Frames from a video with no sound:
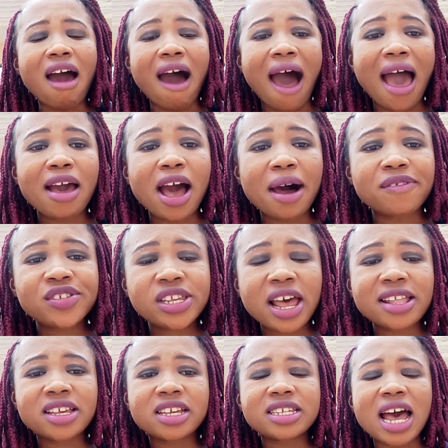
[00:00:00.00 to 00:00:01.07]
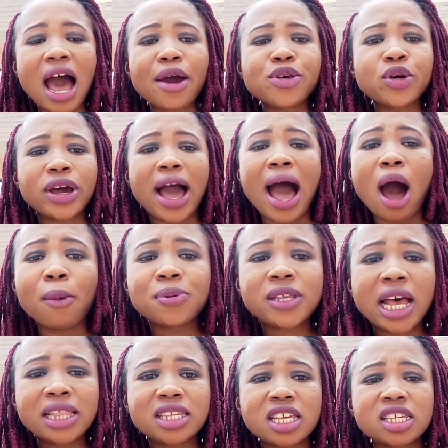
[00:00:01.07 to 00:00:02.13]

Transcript: I have said it, how you can obtain